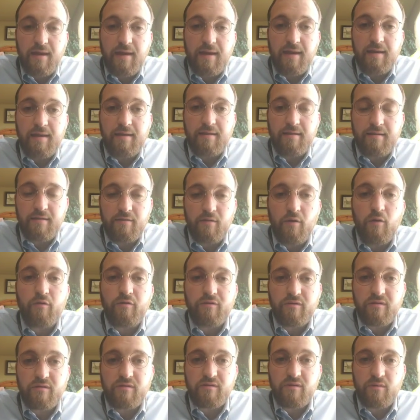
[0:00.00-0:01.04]
and the whole
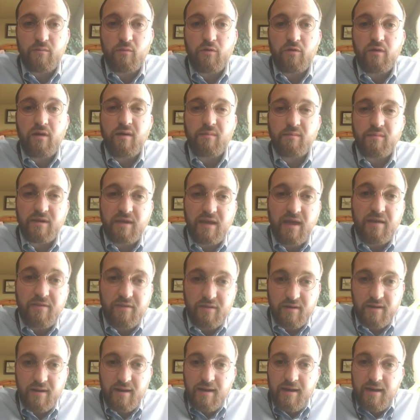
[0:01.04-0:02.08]
system will come
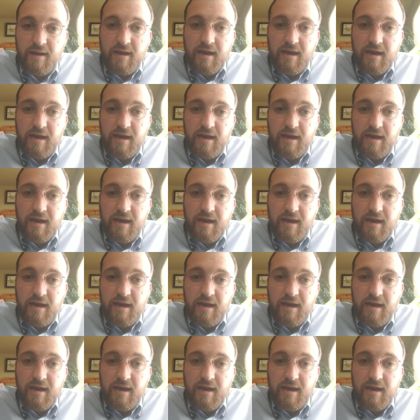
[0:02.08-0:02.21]
together.